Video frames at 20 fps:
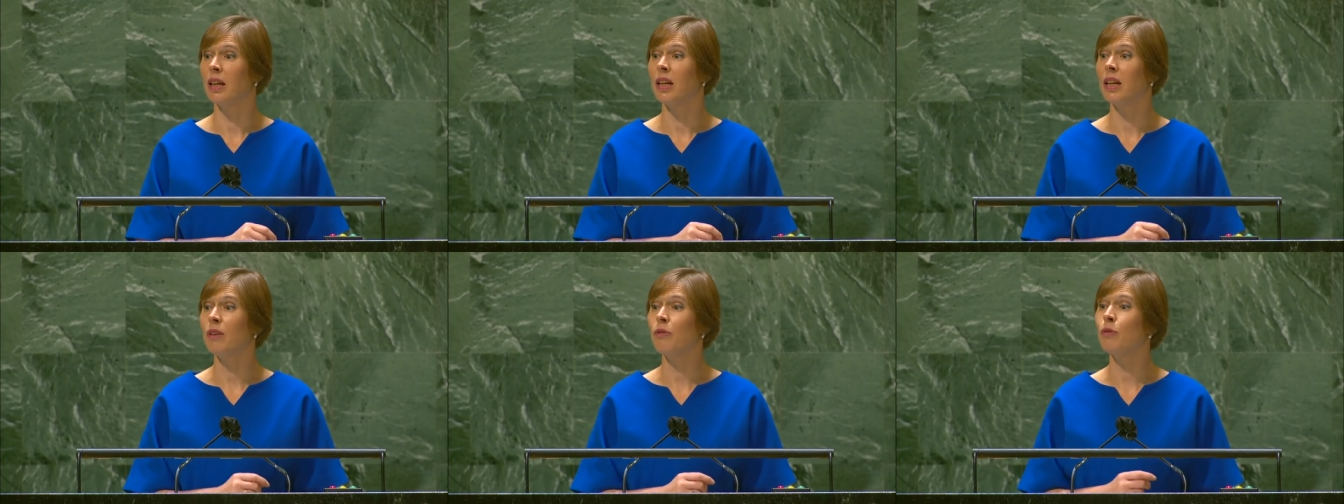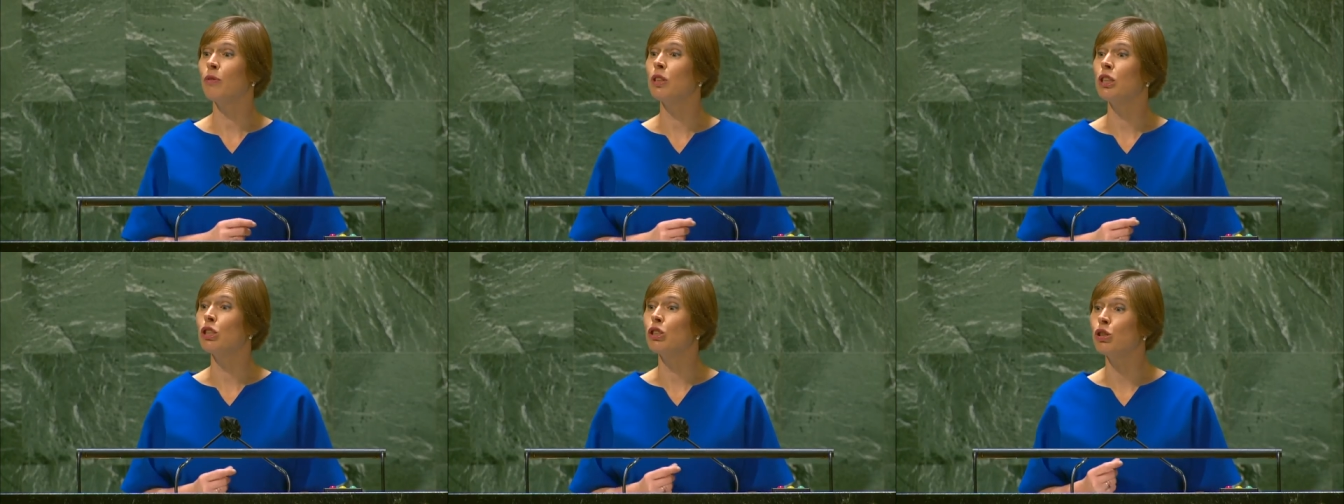
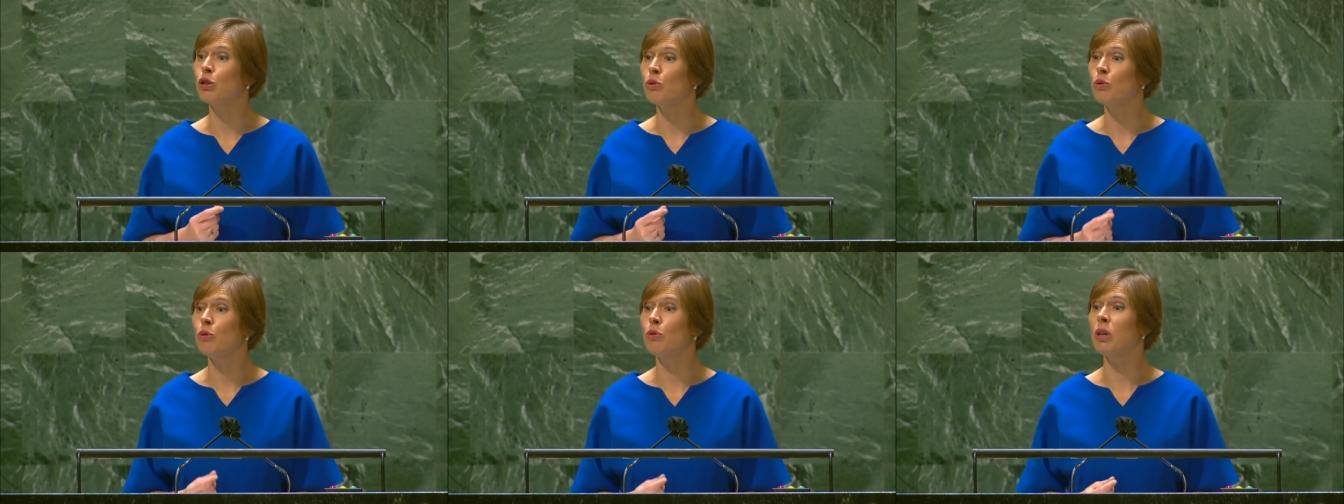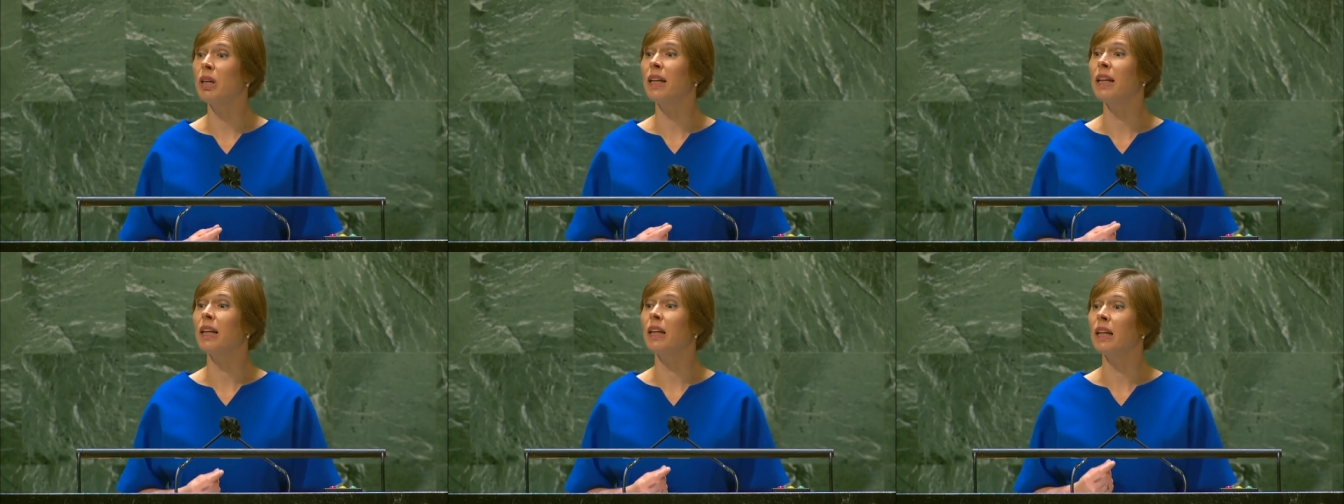If we
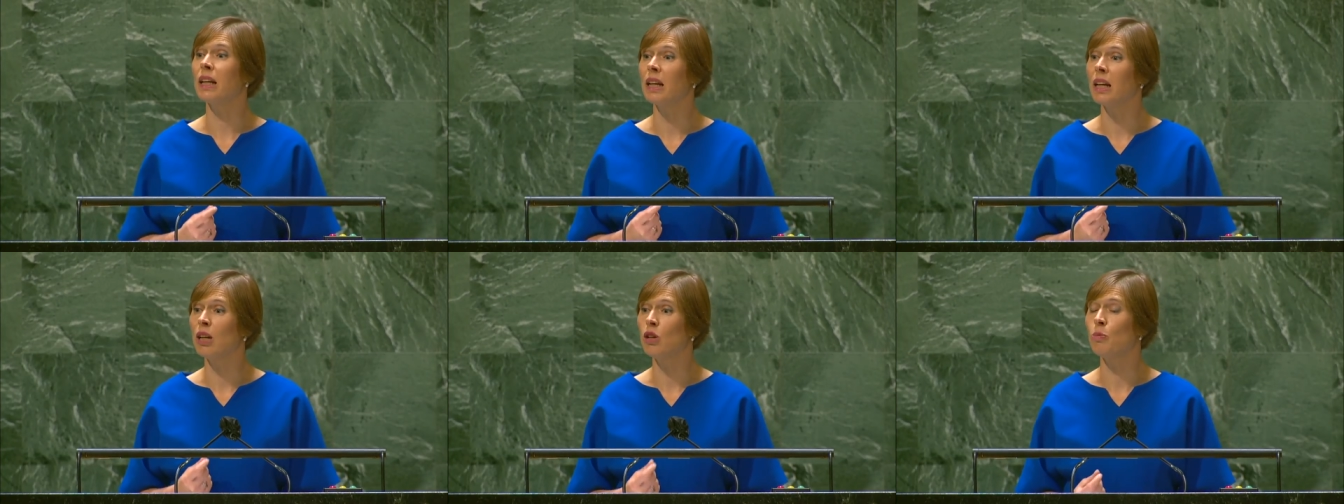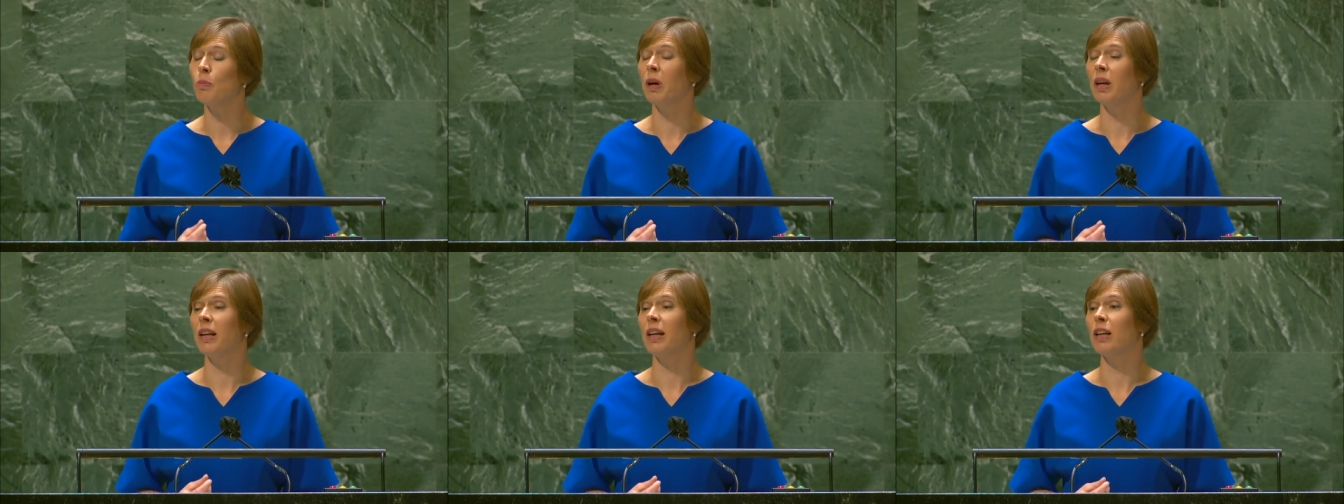truly
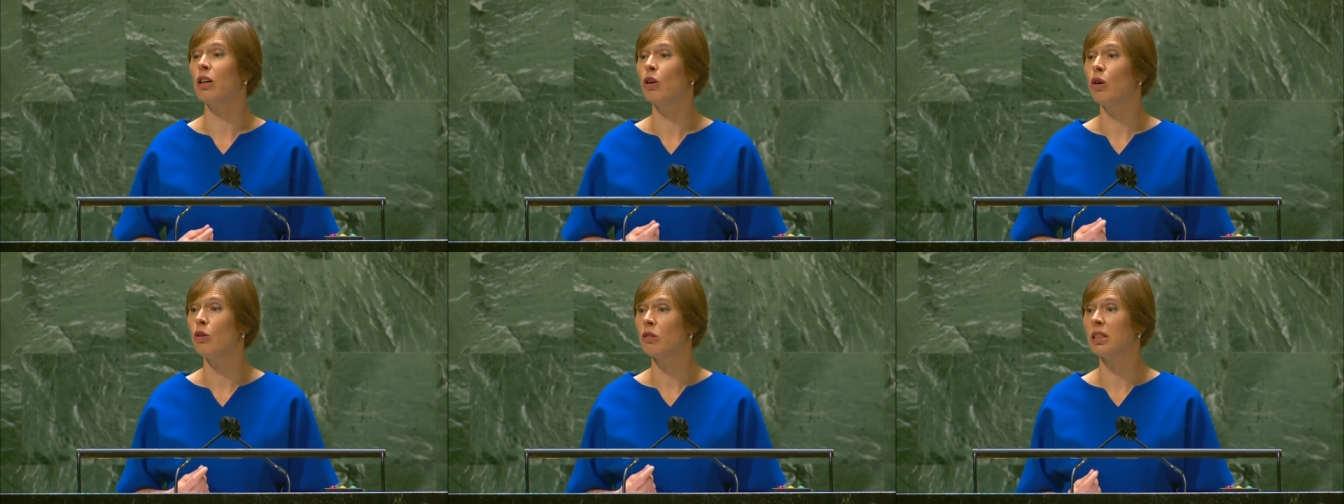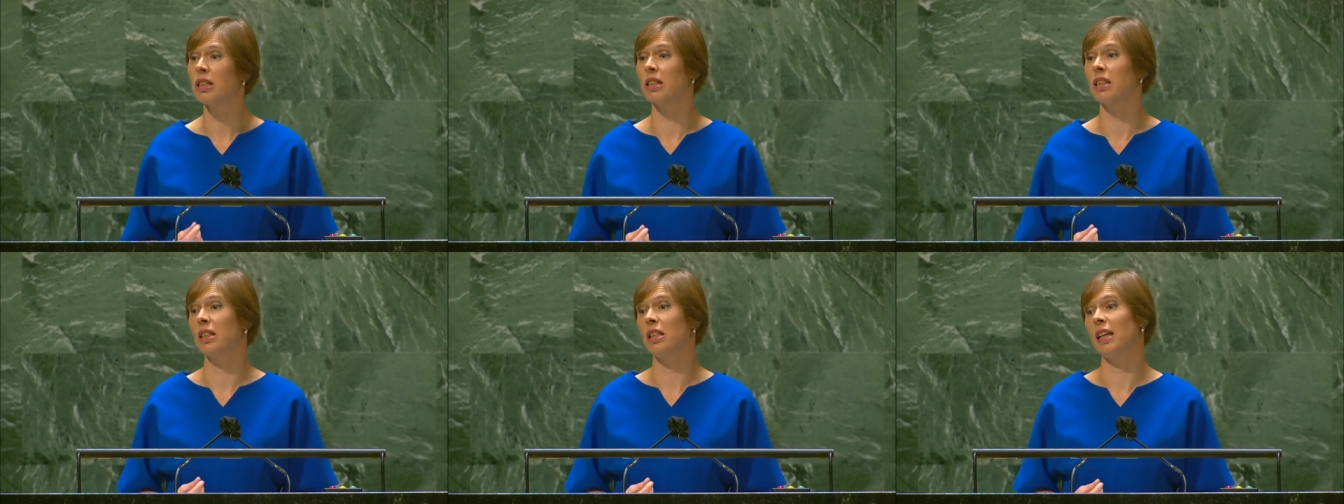globally
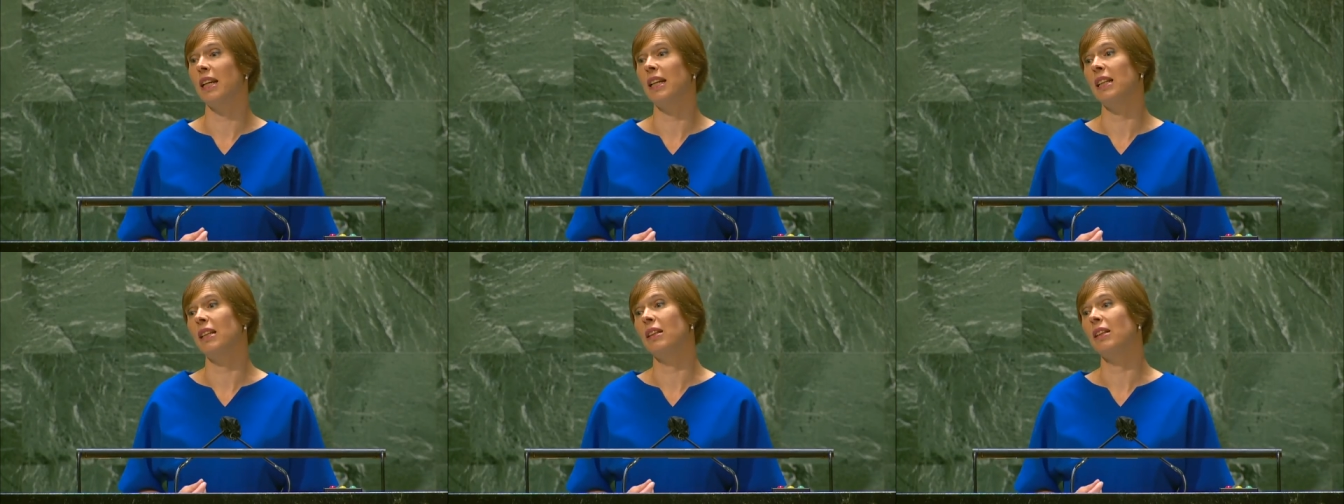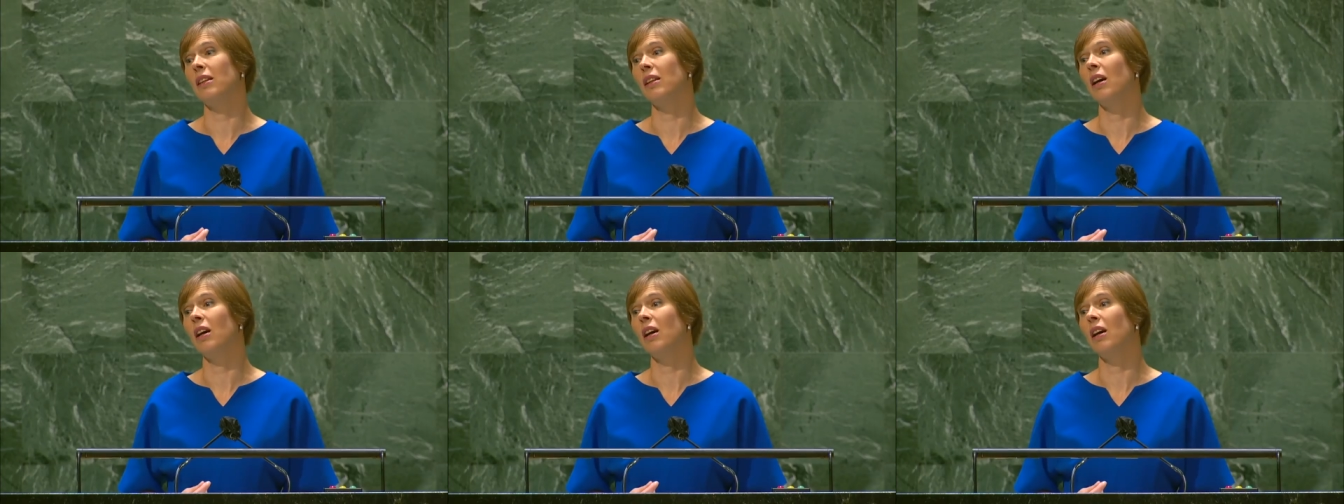concentrate